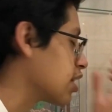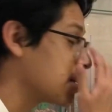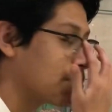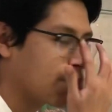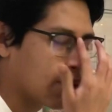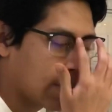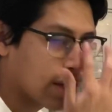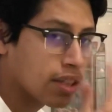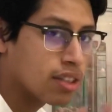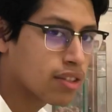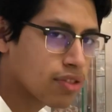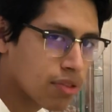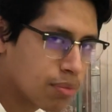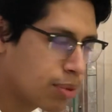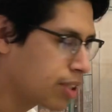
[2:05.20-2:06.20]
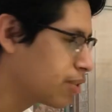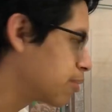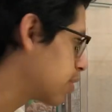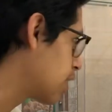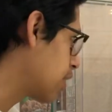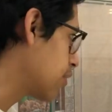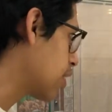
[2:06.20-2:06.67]
point, at least for me,
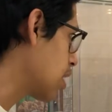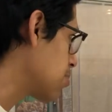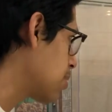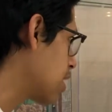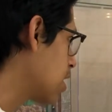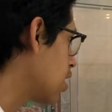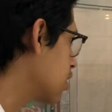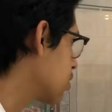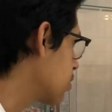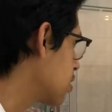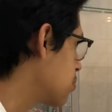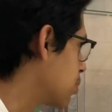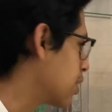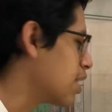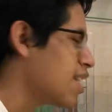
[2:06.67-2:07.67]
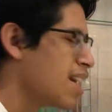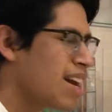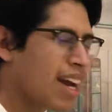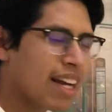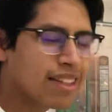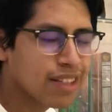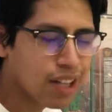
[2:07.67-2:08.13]
whenever I buy Hot Toys. But
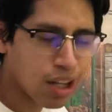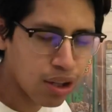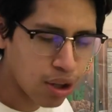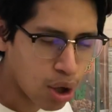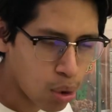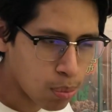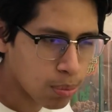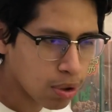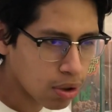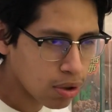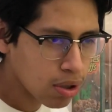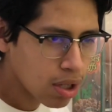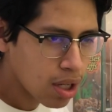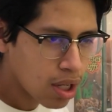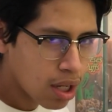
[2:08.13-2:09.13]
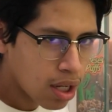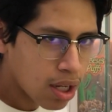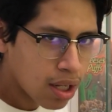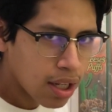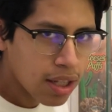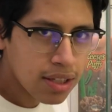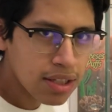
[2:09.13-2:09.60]
it's a clone, bro.
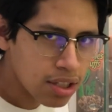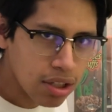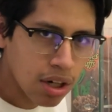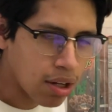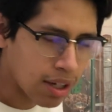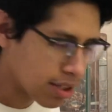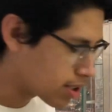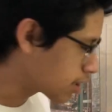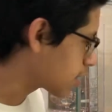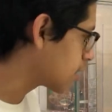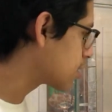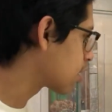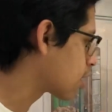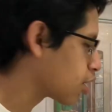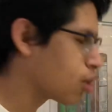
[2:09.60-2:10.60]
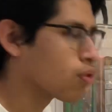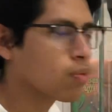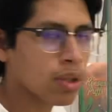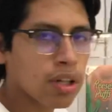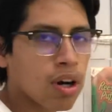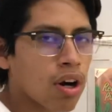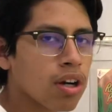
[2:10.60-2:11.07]
It's it's a clone.
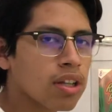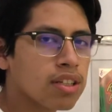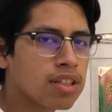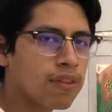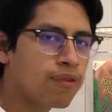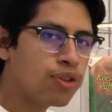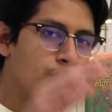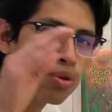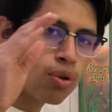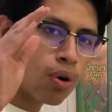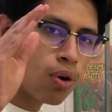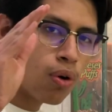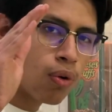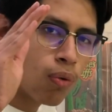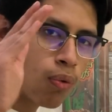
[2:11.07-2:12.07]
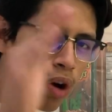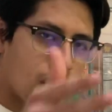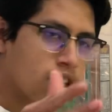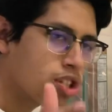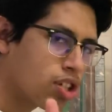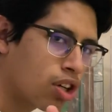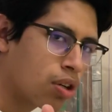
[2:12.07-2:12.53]
Regardless, if you watch
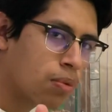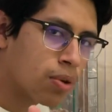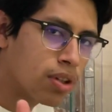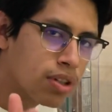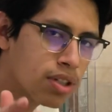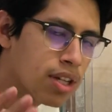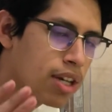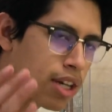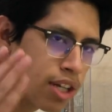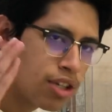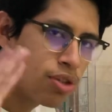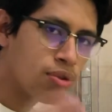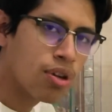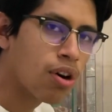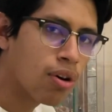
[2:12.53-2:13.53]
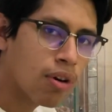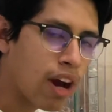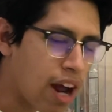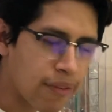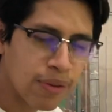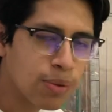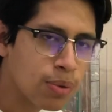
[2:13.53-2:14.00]
Star Wars,
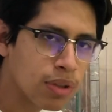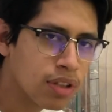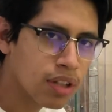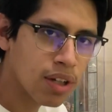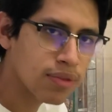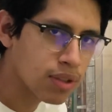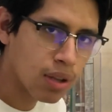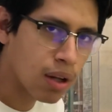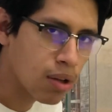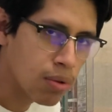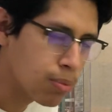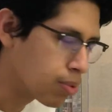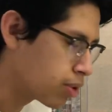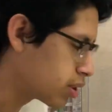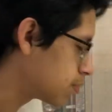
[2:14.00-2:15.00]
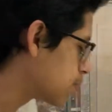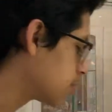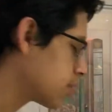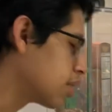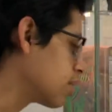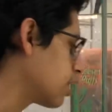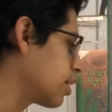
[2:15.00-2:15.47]
everyone loves the Clone Boys, bro.
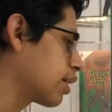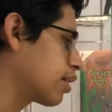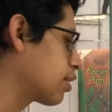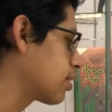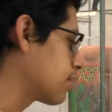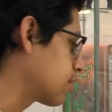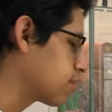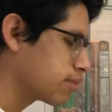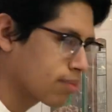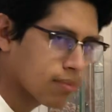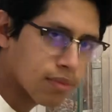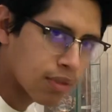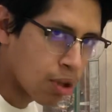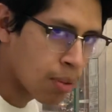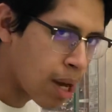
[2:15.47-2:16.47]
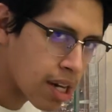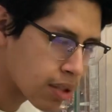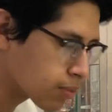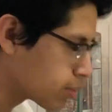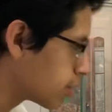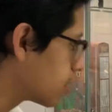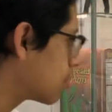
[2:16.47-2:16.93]
Like, no matter
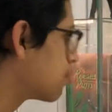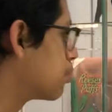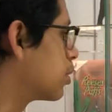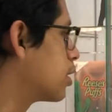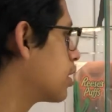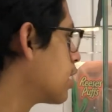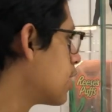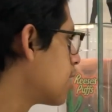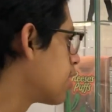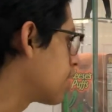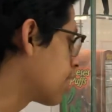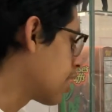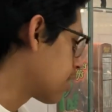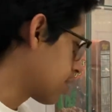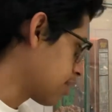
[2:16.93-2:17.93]
what. But yeah,